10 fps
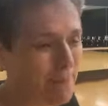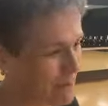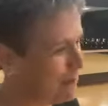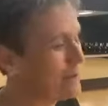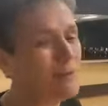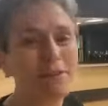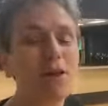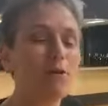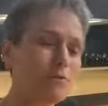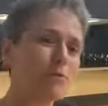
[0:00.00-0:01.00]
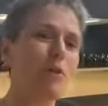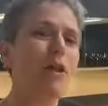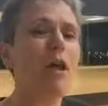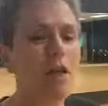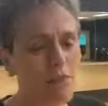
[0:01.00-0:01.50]
Absolutely. No, well, this was great.
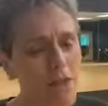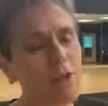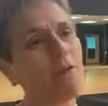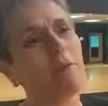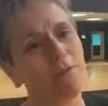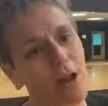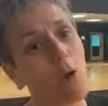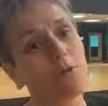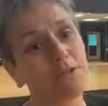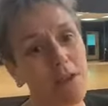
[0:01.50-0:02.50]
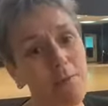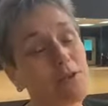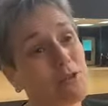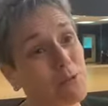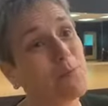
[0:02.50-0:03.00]
Thank you, everybody. I hope to see everybody
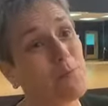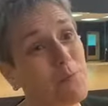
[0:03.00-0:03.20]
soon.